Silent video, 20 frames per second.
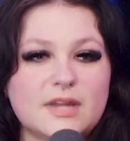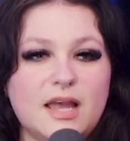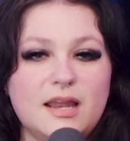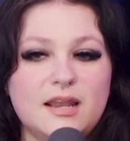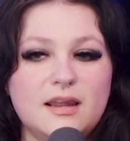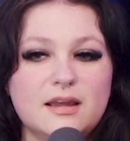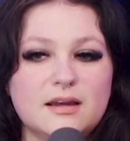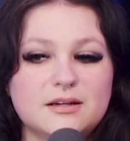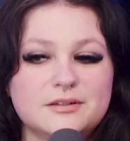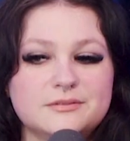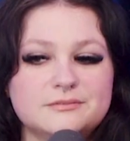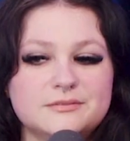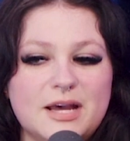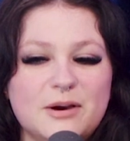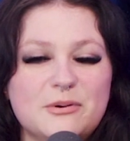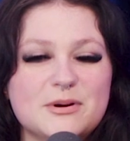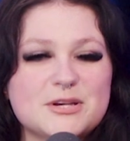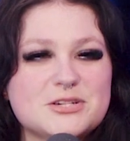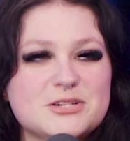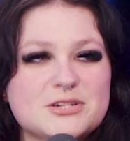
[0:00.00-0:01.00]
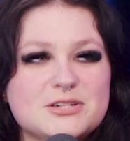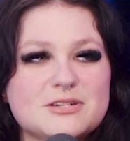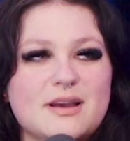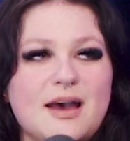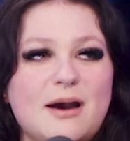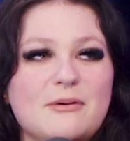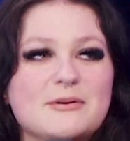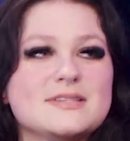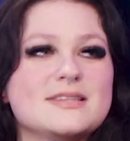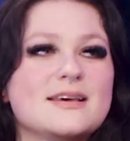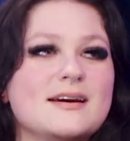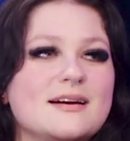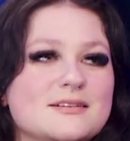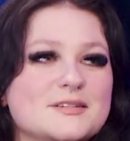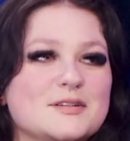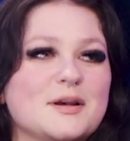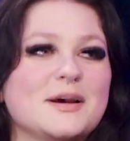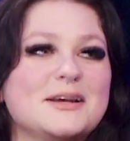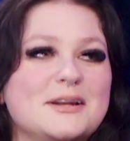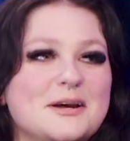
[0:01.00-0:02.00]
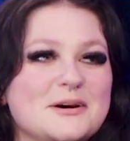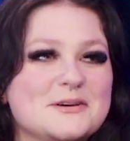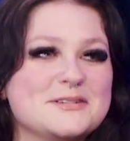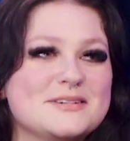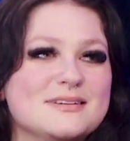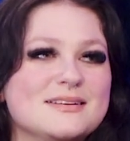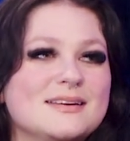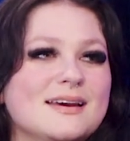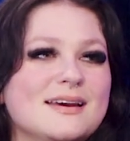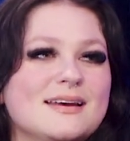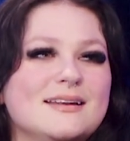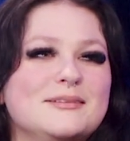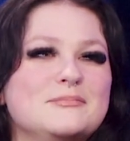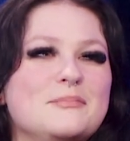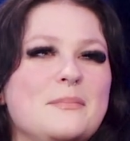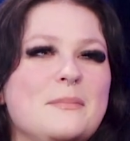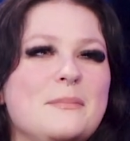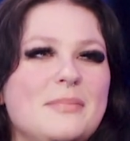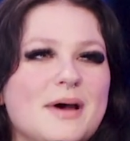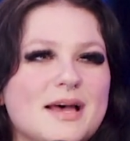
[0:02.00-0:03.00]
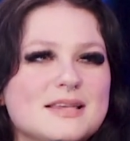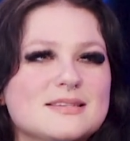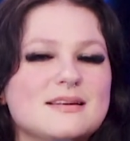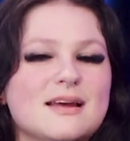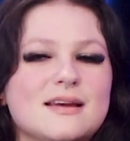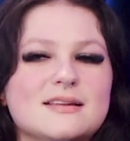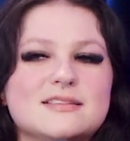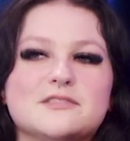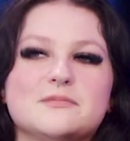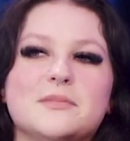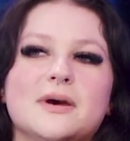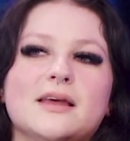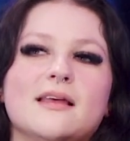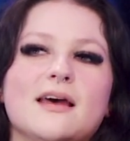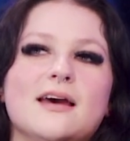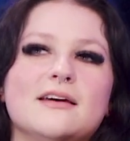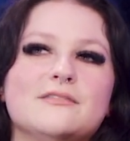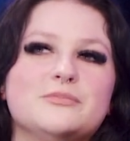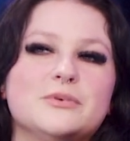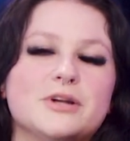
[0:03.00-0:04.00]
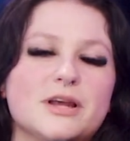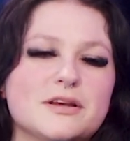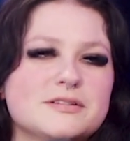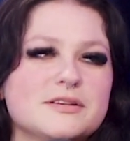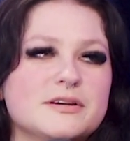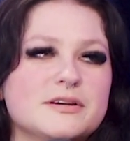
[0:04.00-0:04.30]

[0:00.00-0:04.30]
I know. I wish I was there so I could host it again. Best nights of my life, but also